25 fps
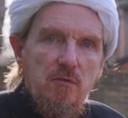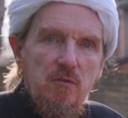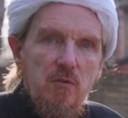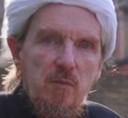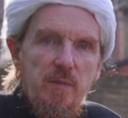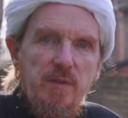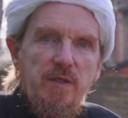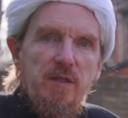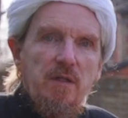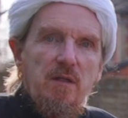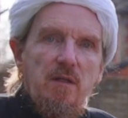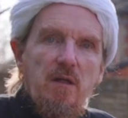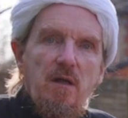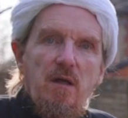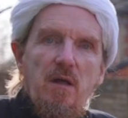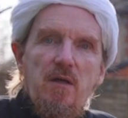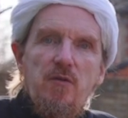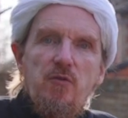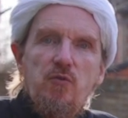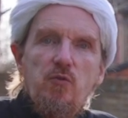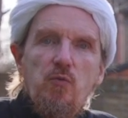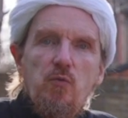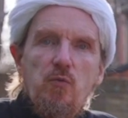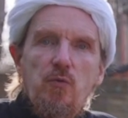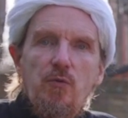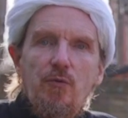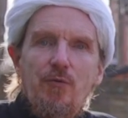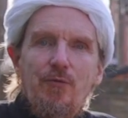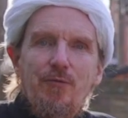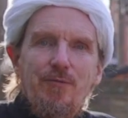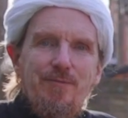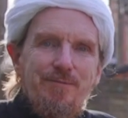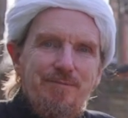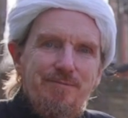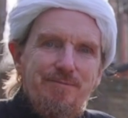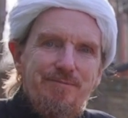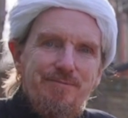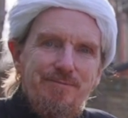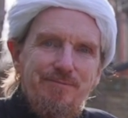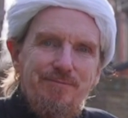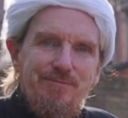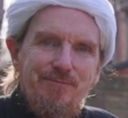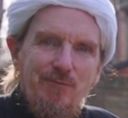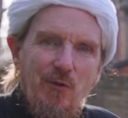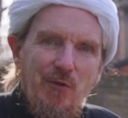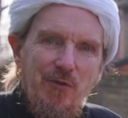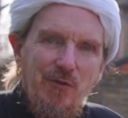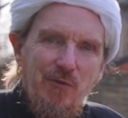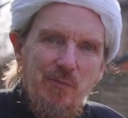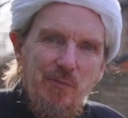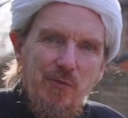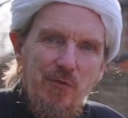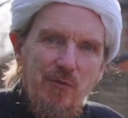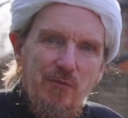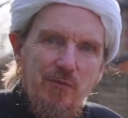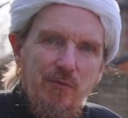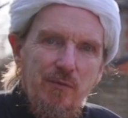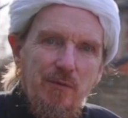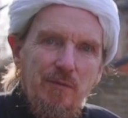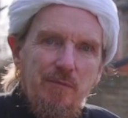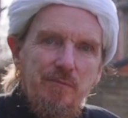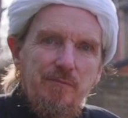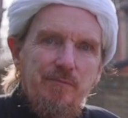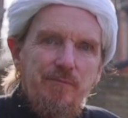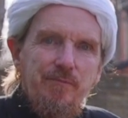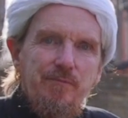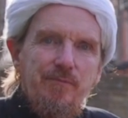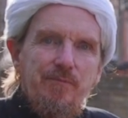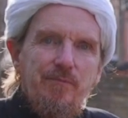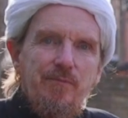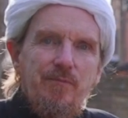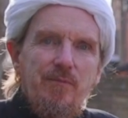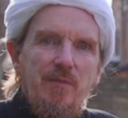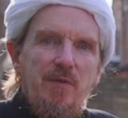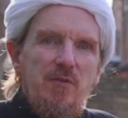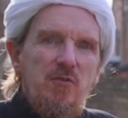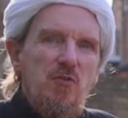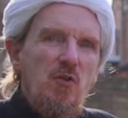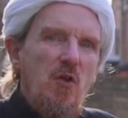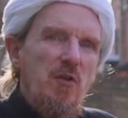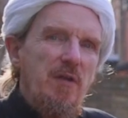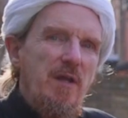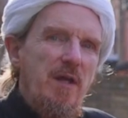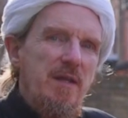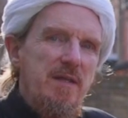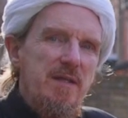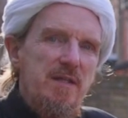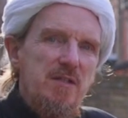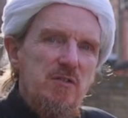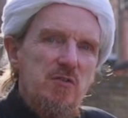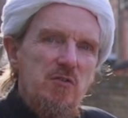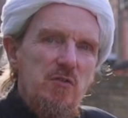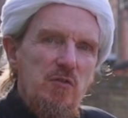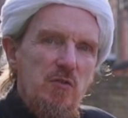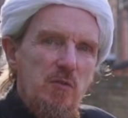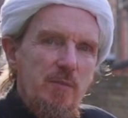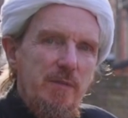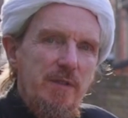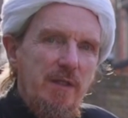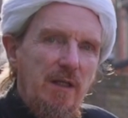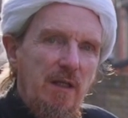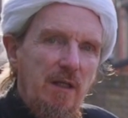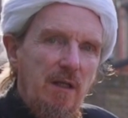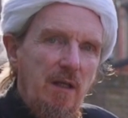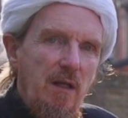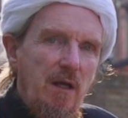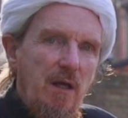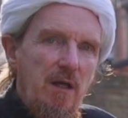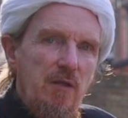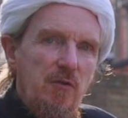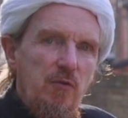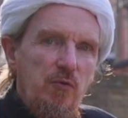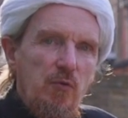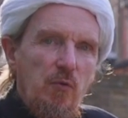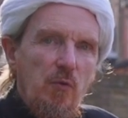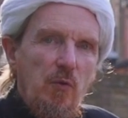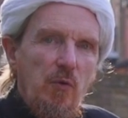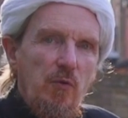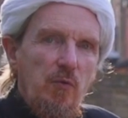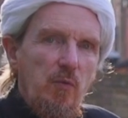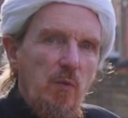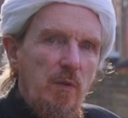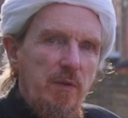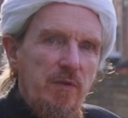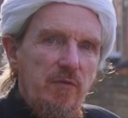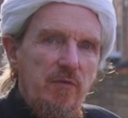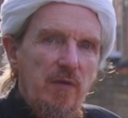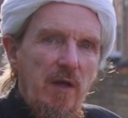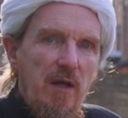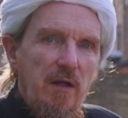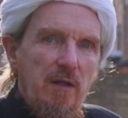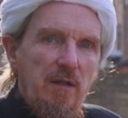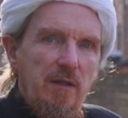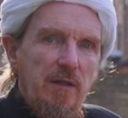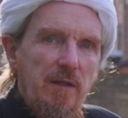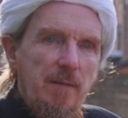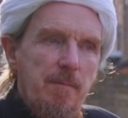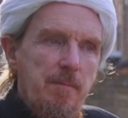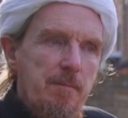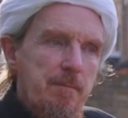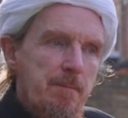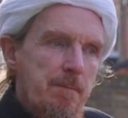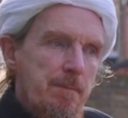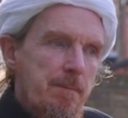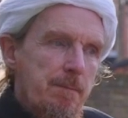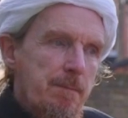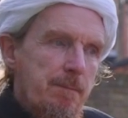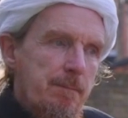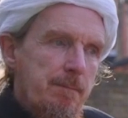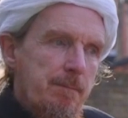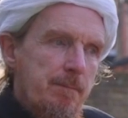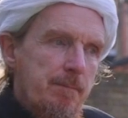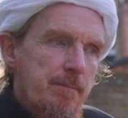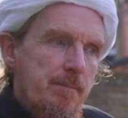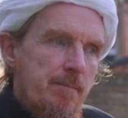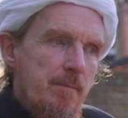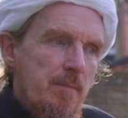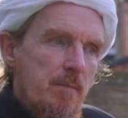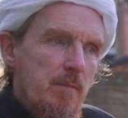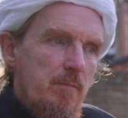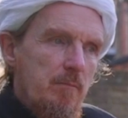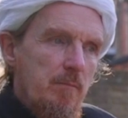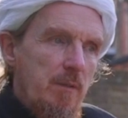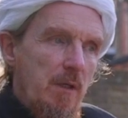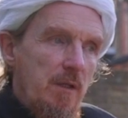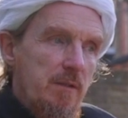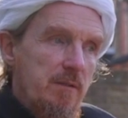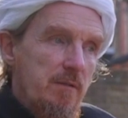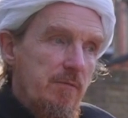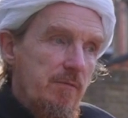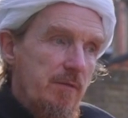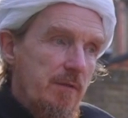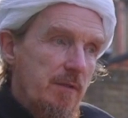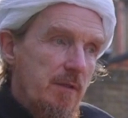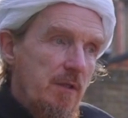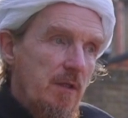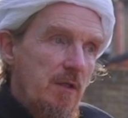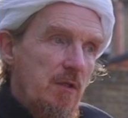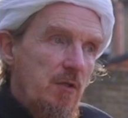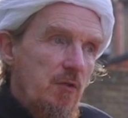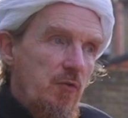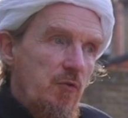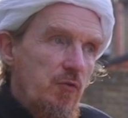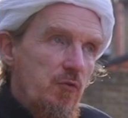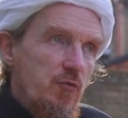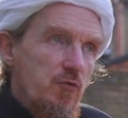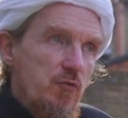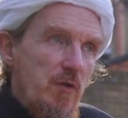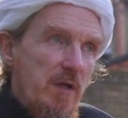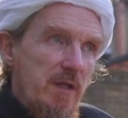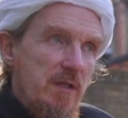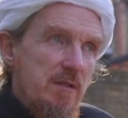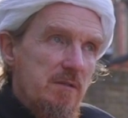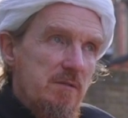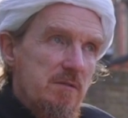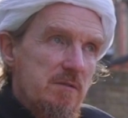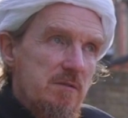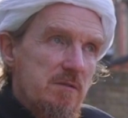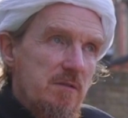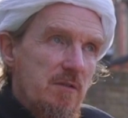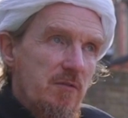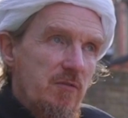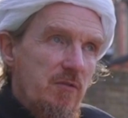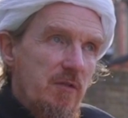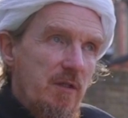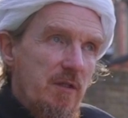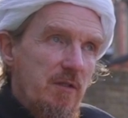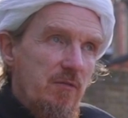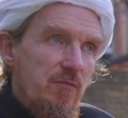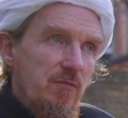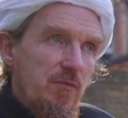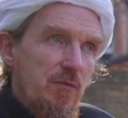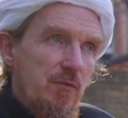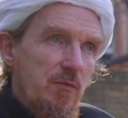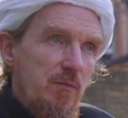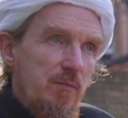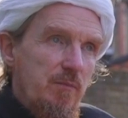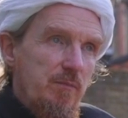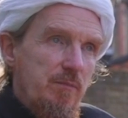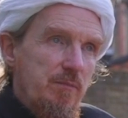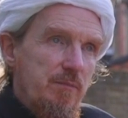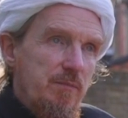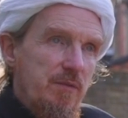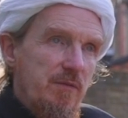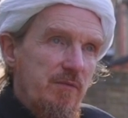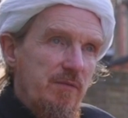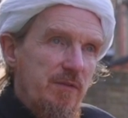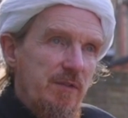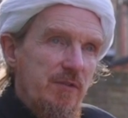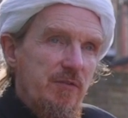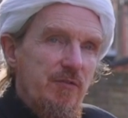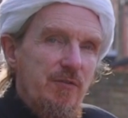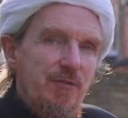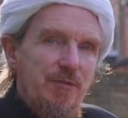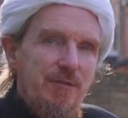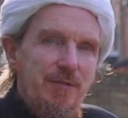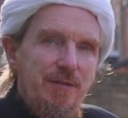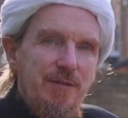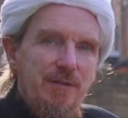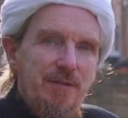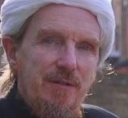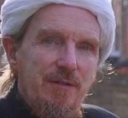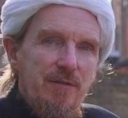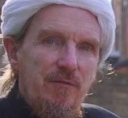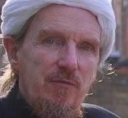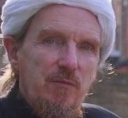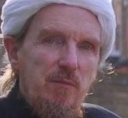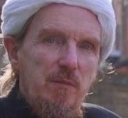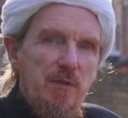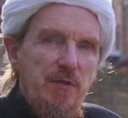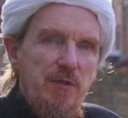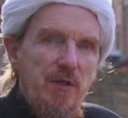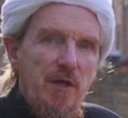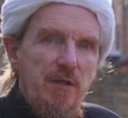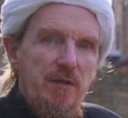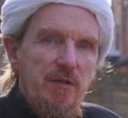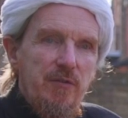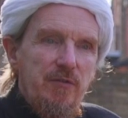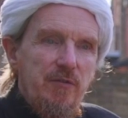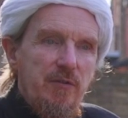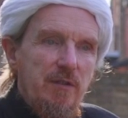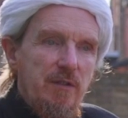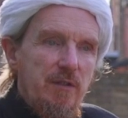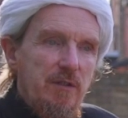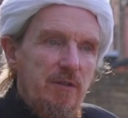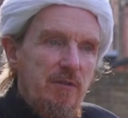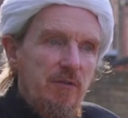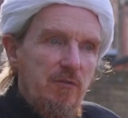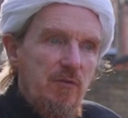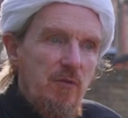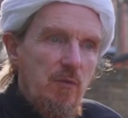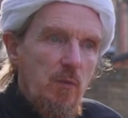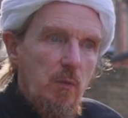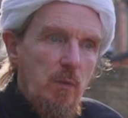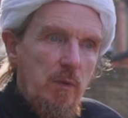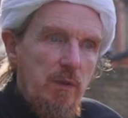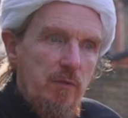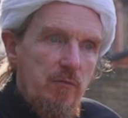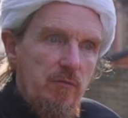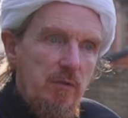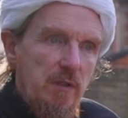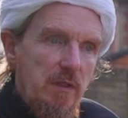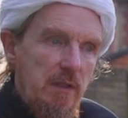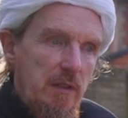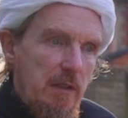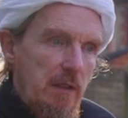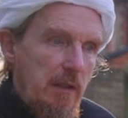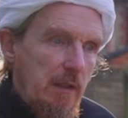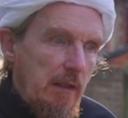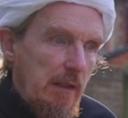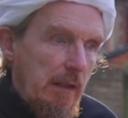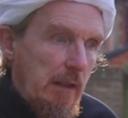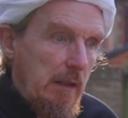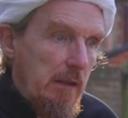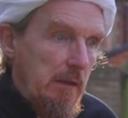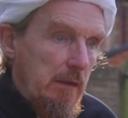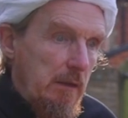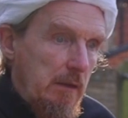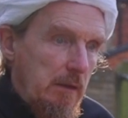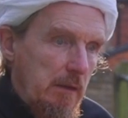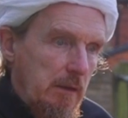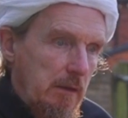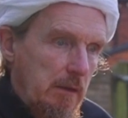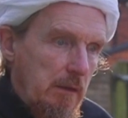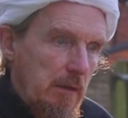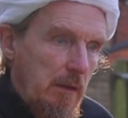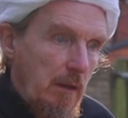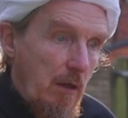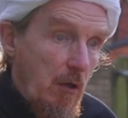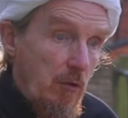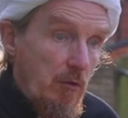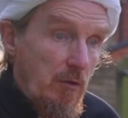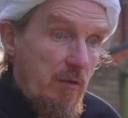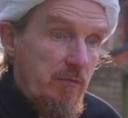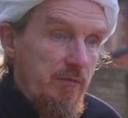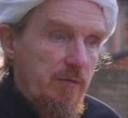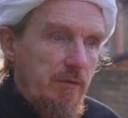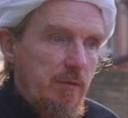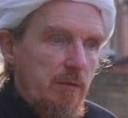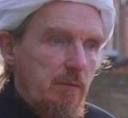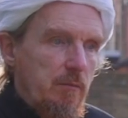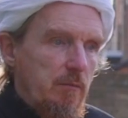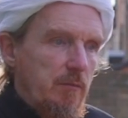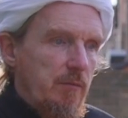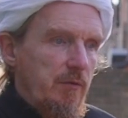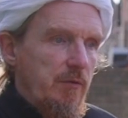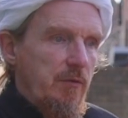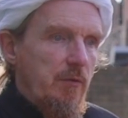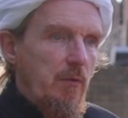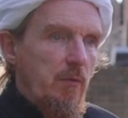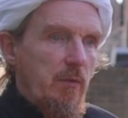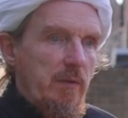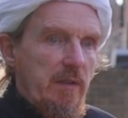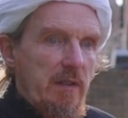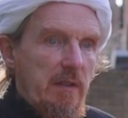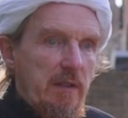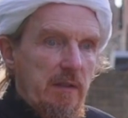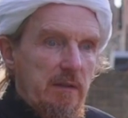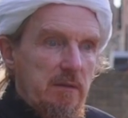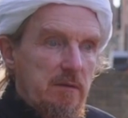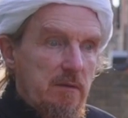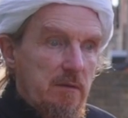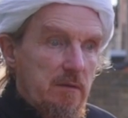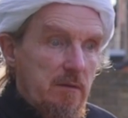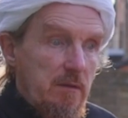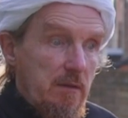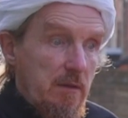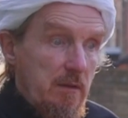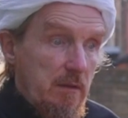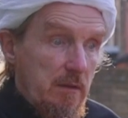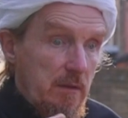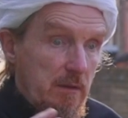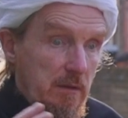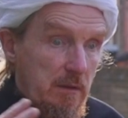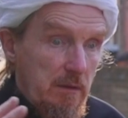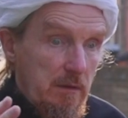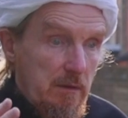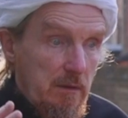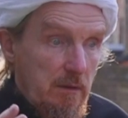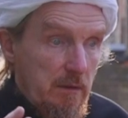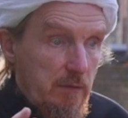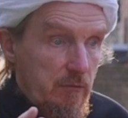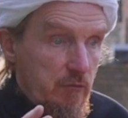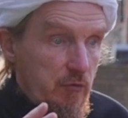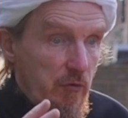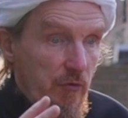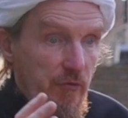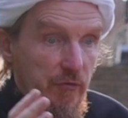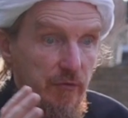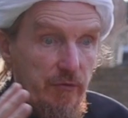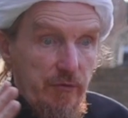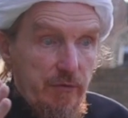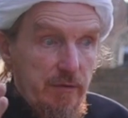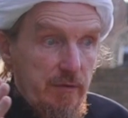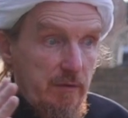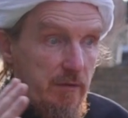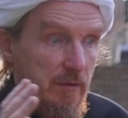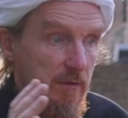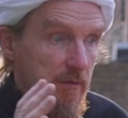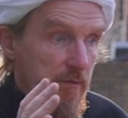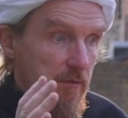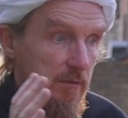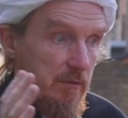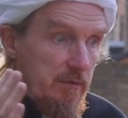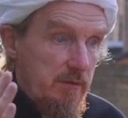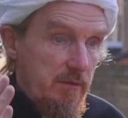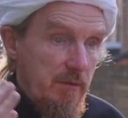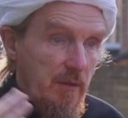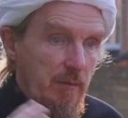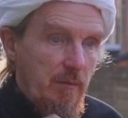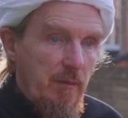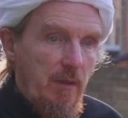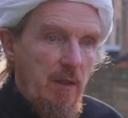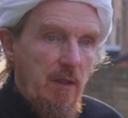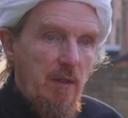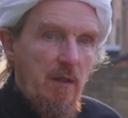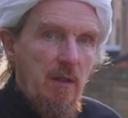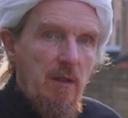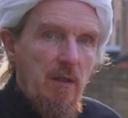to be inclined towards what is beautiful. It's not our nature to be inclined towards what is ugly. Part of the strange, distasteful perversity of modernity is that we really like horror films, or we like to see atrocities or some